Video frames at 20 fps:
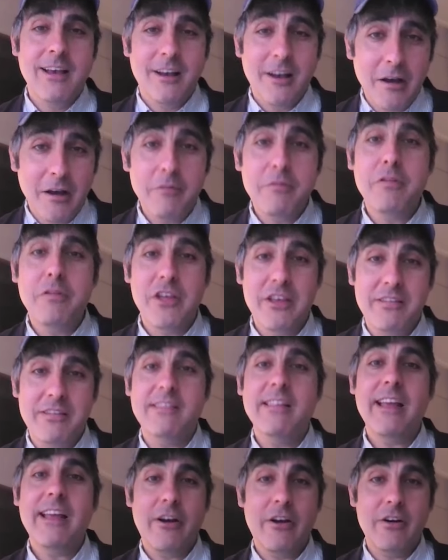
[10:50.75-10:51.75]
of this
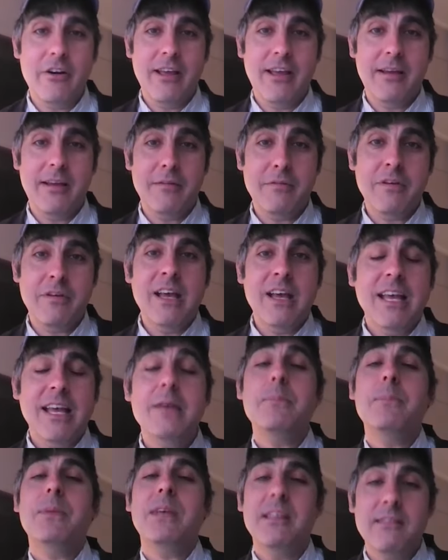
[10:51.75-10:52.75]
narrative,
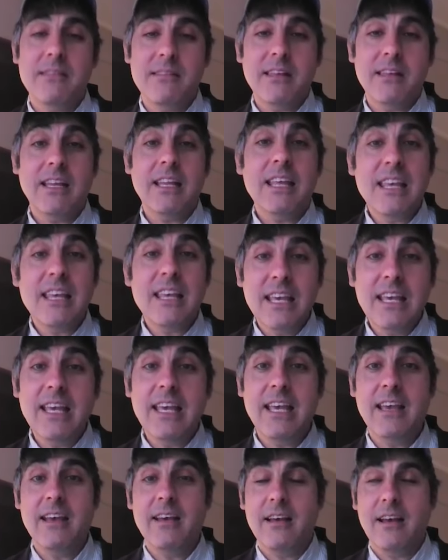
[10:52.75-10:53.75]
it means that
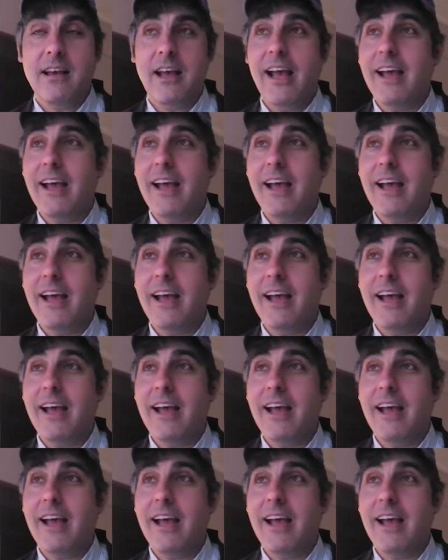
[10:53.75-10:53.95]
he,